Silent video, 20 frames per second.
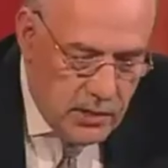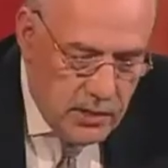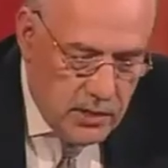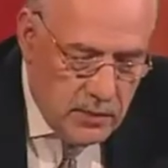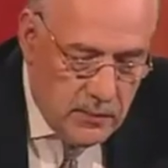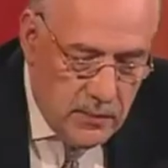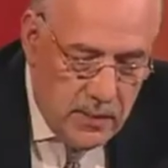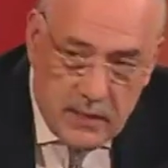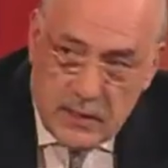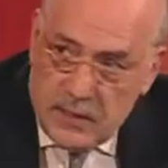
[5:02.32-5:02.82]

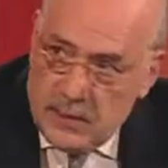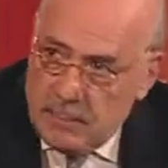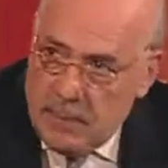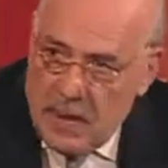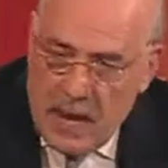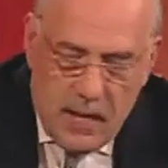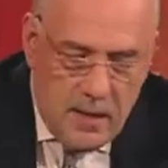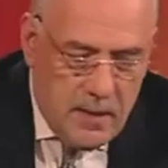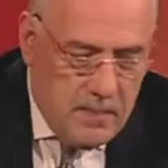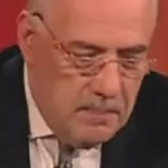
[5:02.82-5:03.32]
as well as
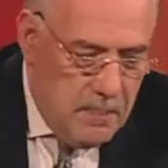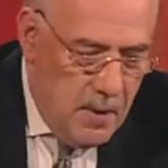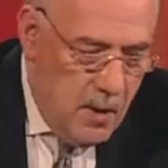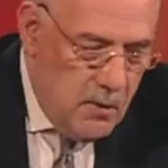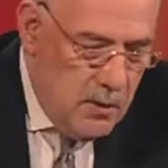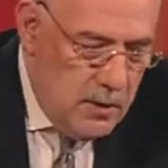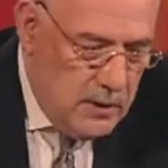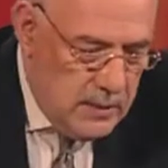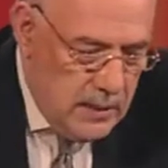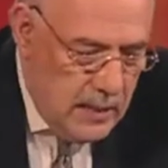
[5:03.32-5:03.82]
Spain and
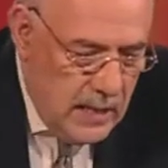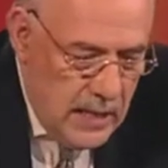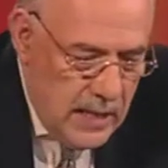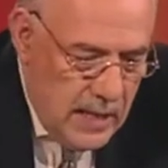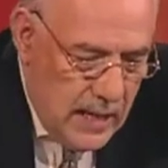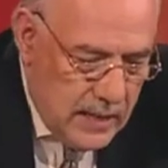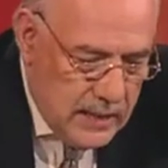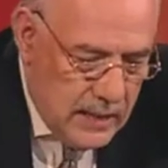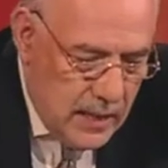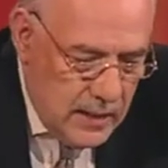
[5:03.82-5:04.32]
Poland,
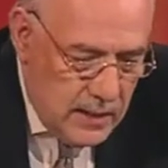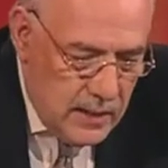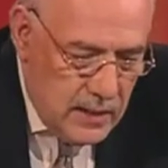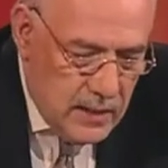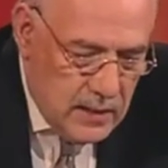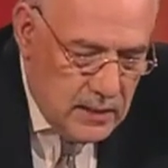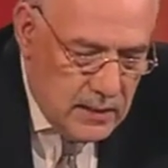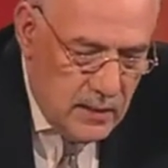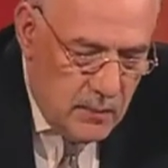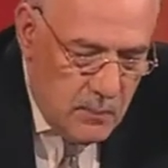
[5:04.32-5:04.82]
had either
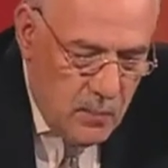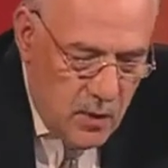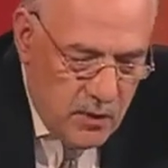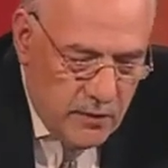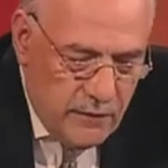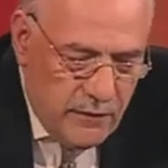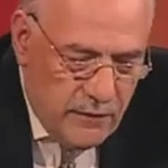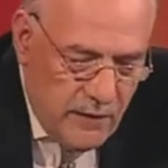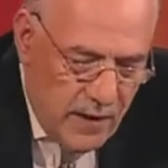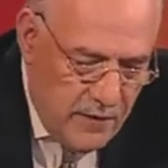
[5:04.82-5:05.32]
a somewhat
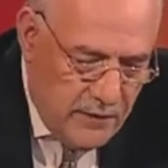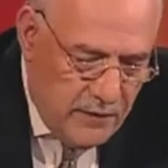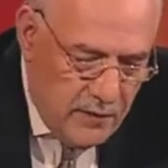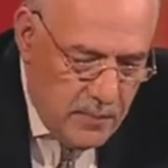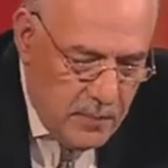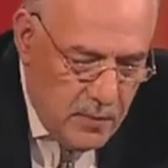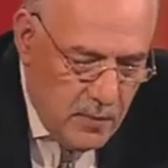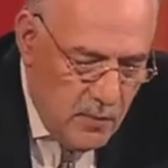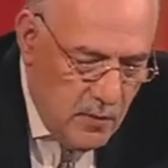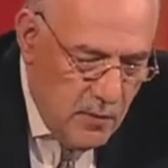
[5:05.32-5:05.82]

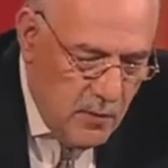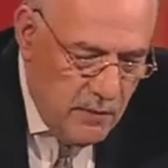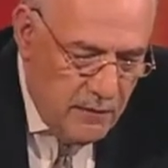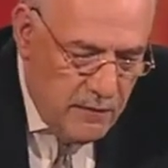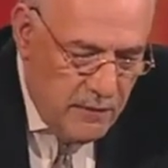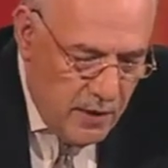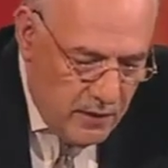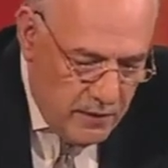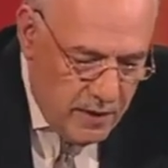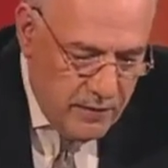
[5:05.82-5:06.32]
favorable or
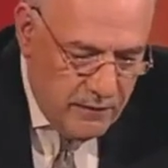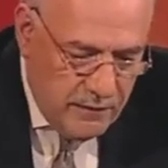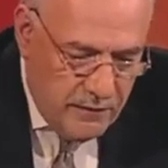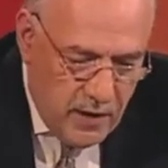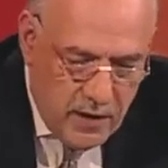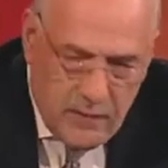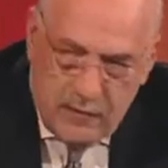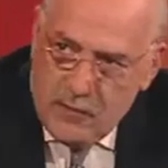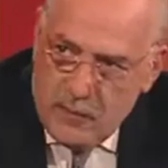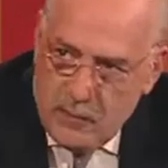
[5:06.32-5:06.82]
very
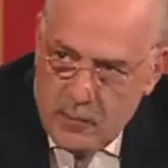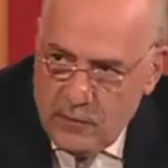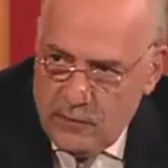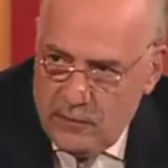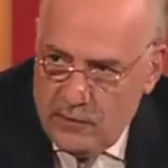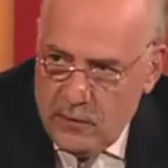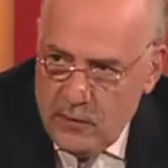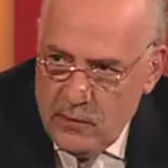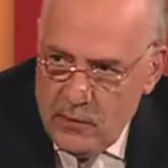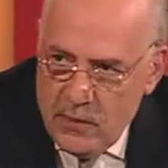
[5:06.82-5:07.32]
favorable
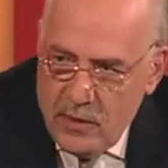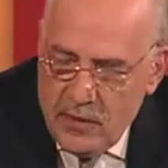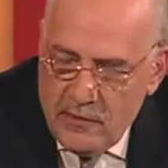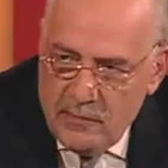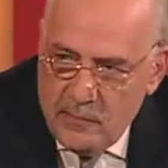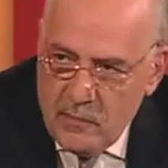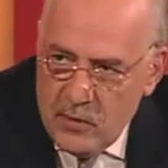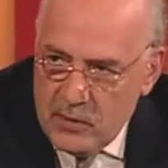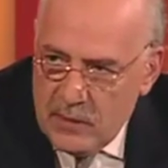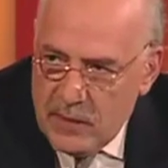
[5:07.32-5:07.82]
view of
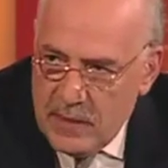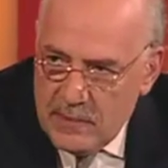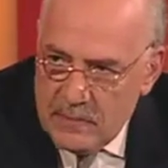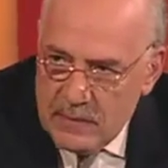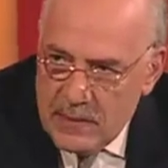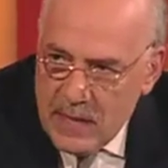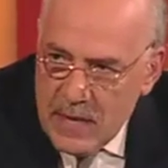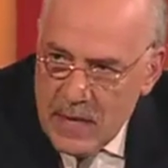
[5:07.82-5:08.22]
Muslims.